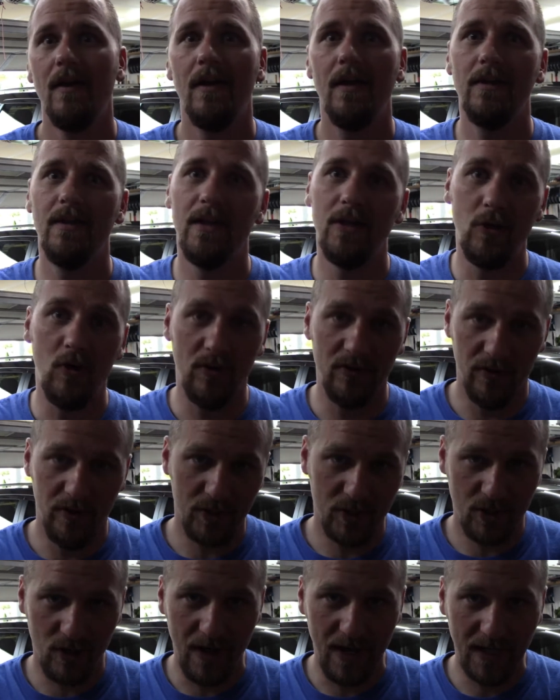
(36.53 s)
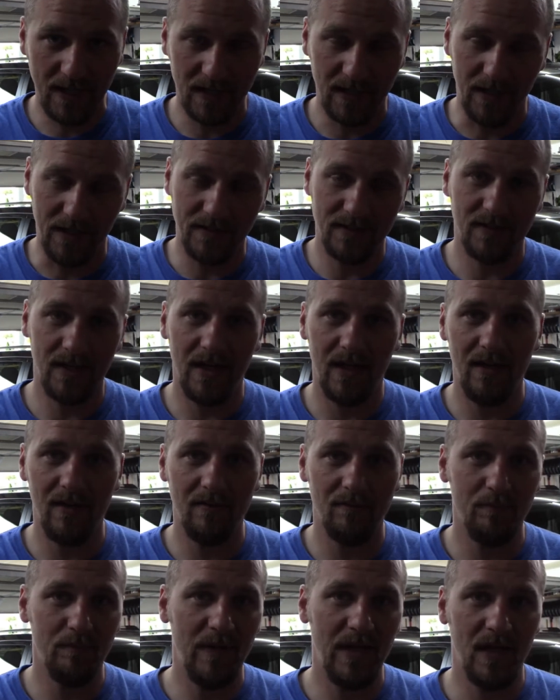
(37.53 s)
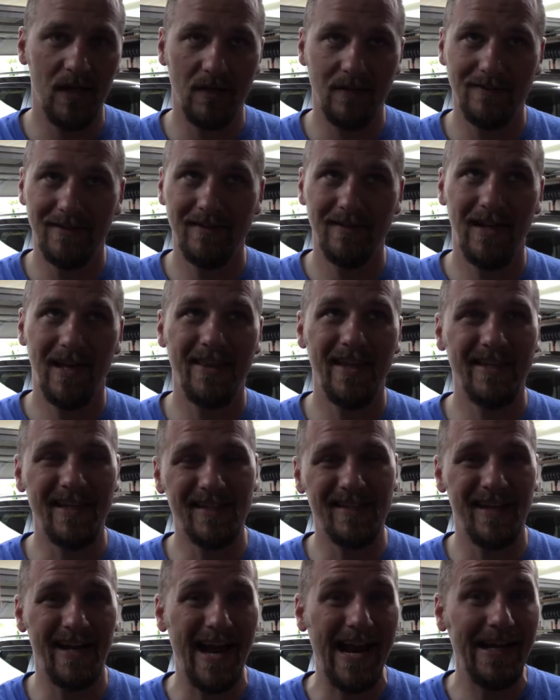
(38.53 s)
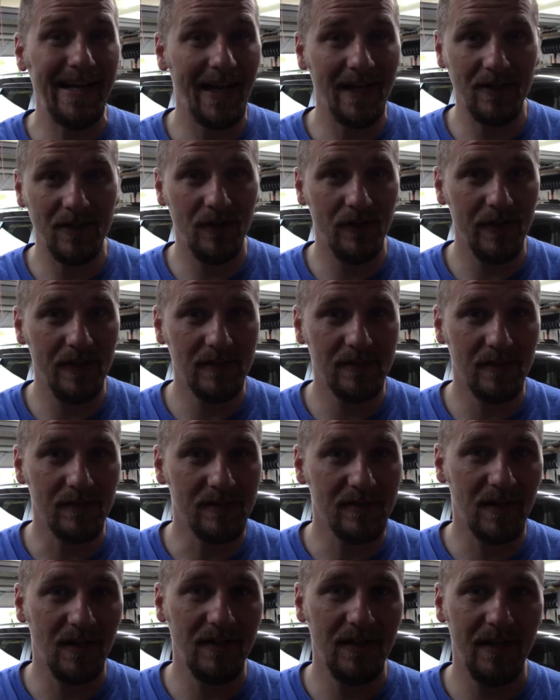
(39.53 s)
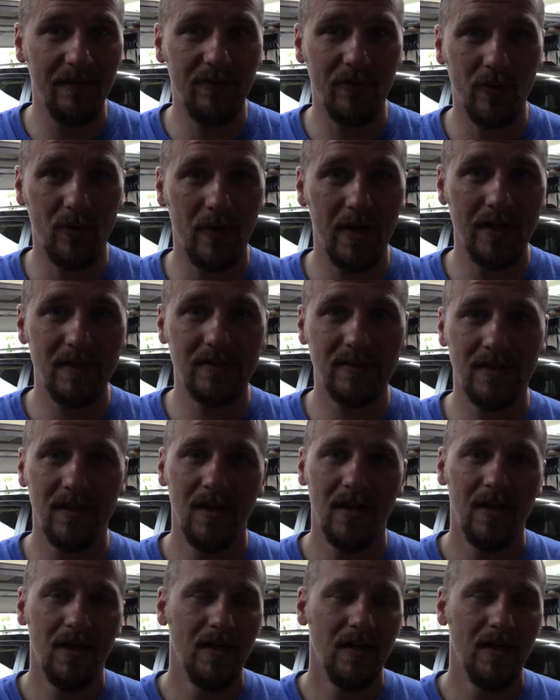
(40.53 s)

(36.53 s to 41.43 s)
and then going to the track the next day and being, I think they said 88 degrees on Sunday for the race.